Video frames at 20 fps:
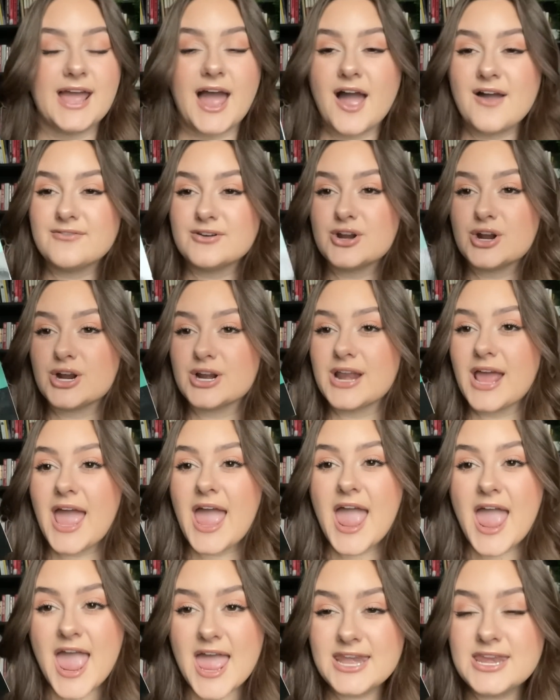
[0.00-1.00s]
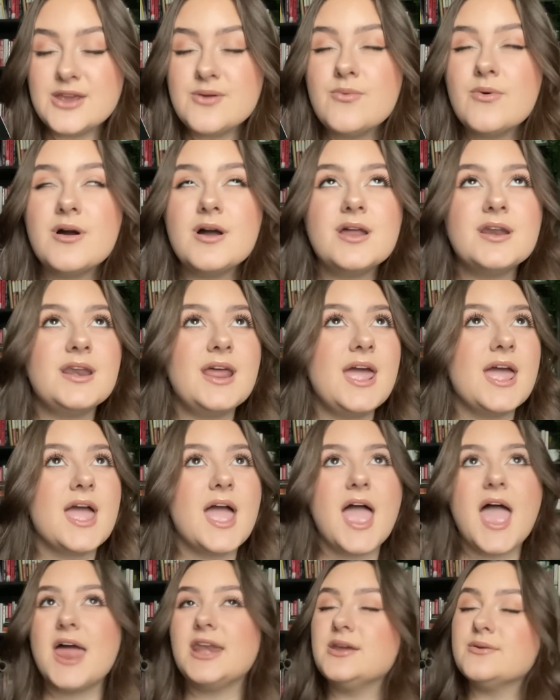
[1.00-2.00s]
I haven't heard anyone
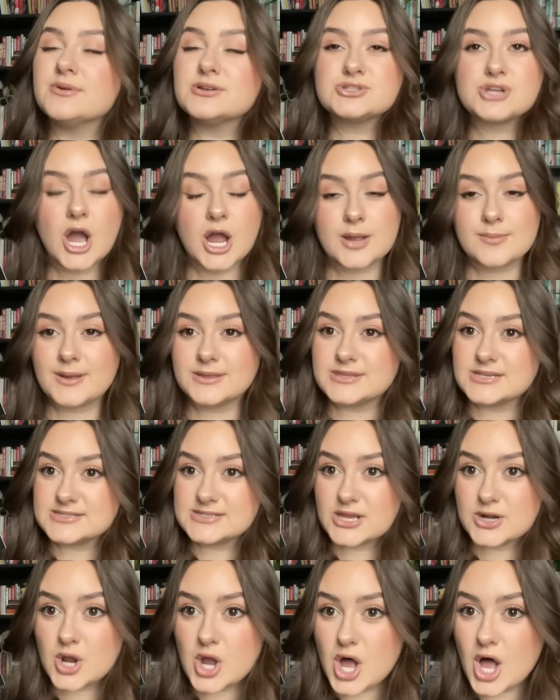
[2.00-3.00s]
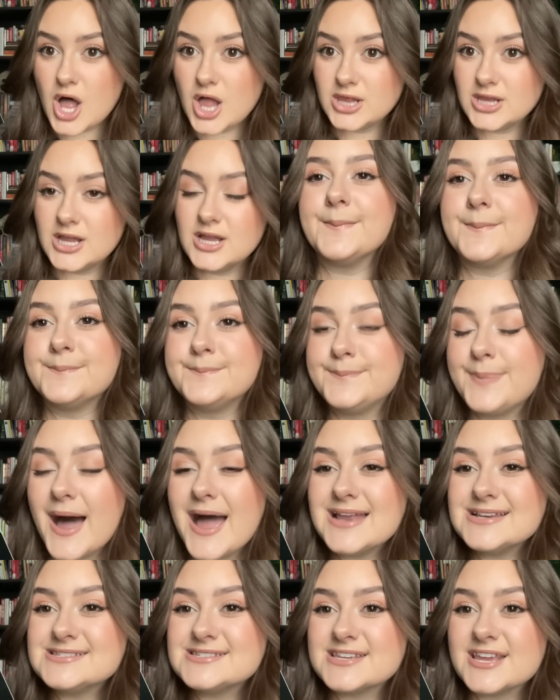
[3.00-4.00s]
talk about this at all,
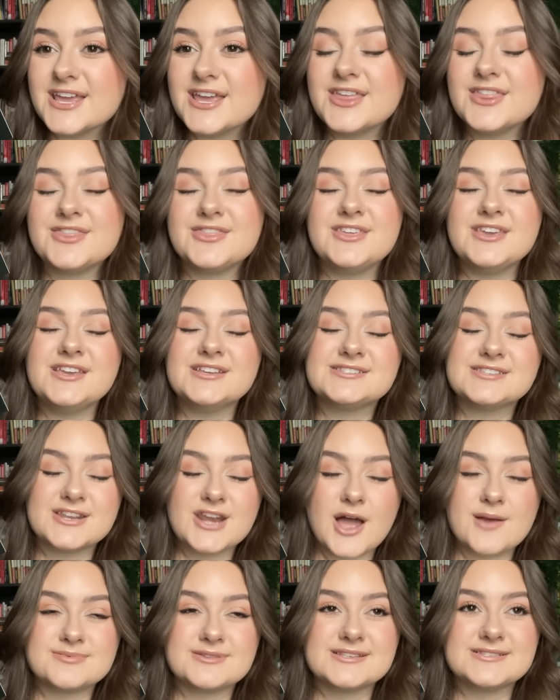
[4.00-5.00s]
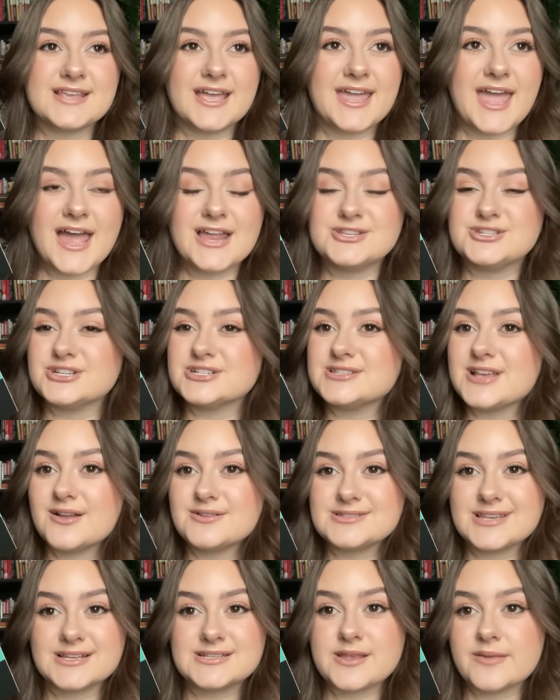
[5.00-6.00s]
but the synopsis, again, just
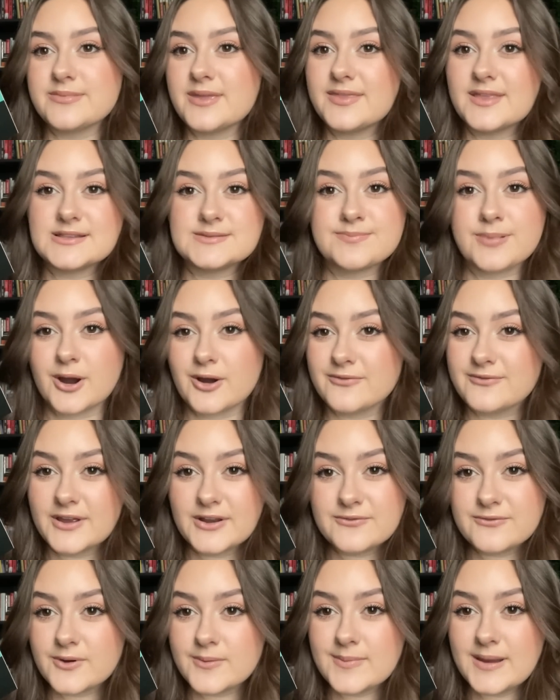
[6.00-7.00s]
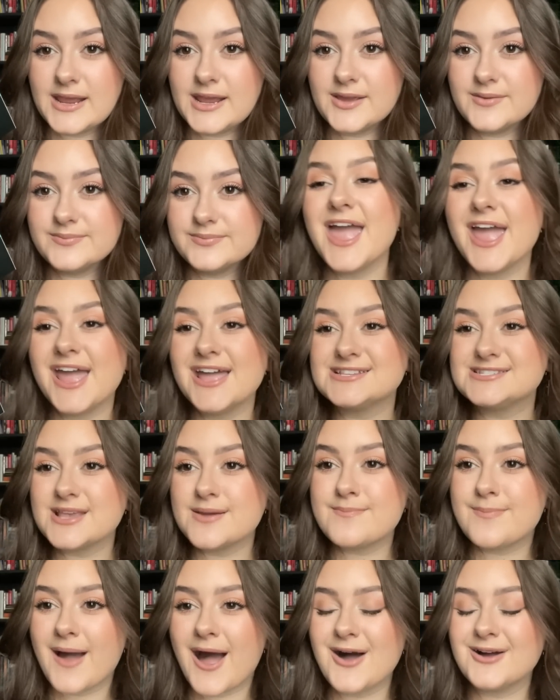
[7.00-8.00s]
sounds like something that's perfect for me. It's
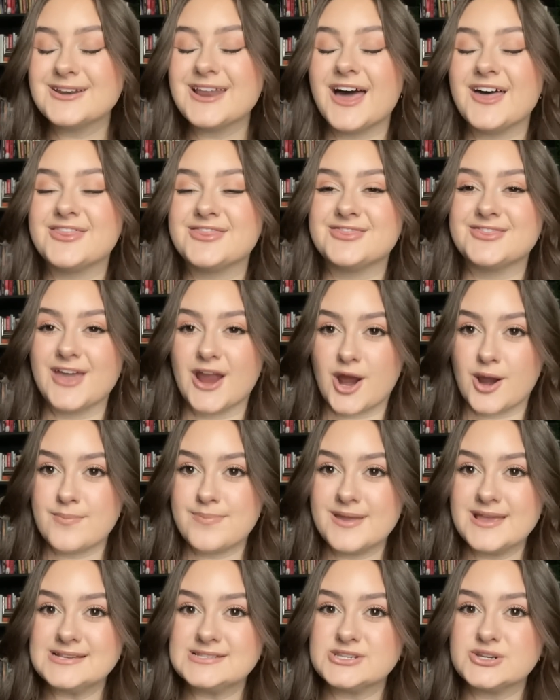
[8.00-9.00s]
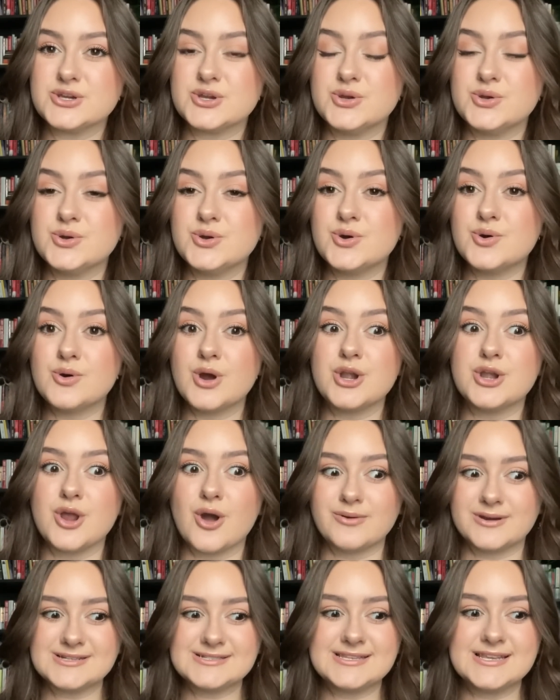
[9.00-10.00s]
about a therapist who
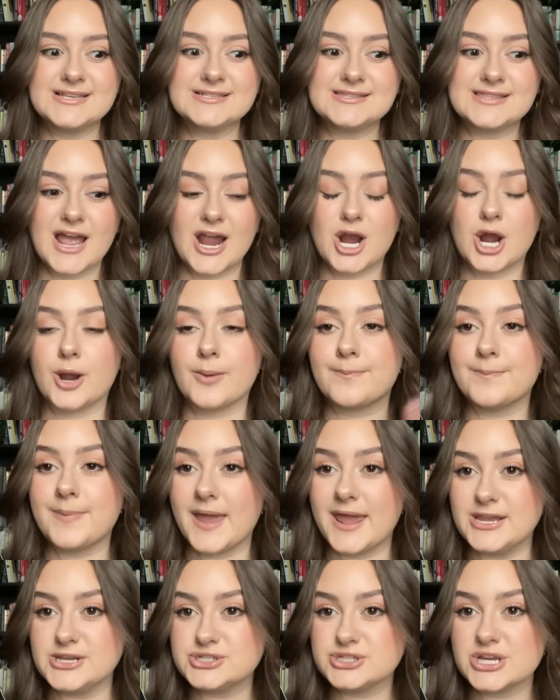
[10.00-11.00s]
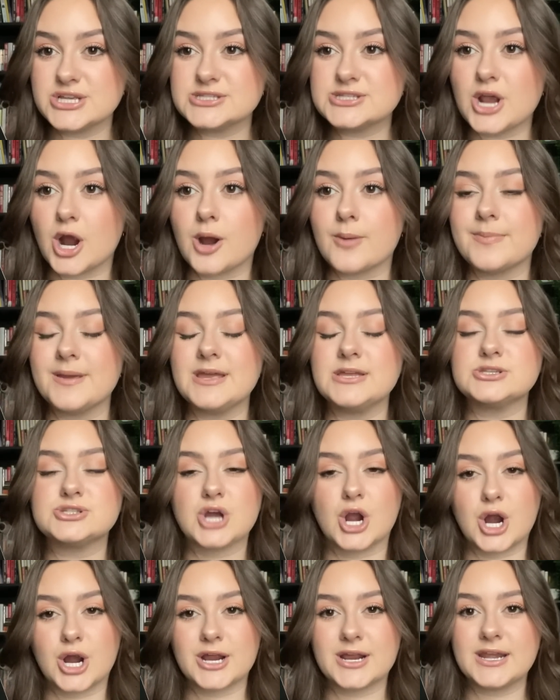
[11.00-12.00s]
notices that her patients are being
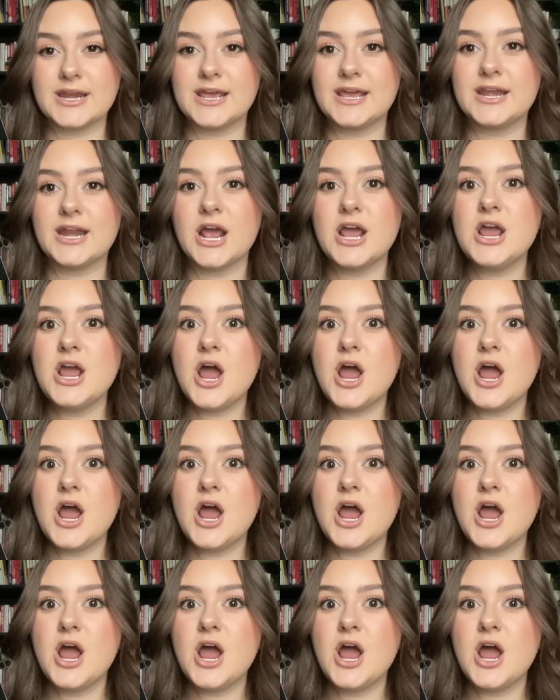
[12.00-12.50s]
targeted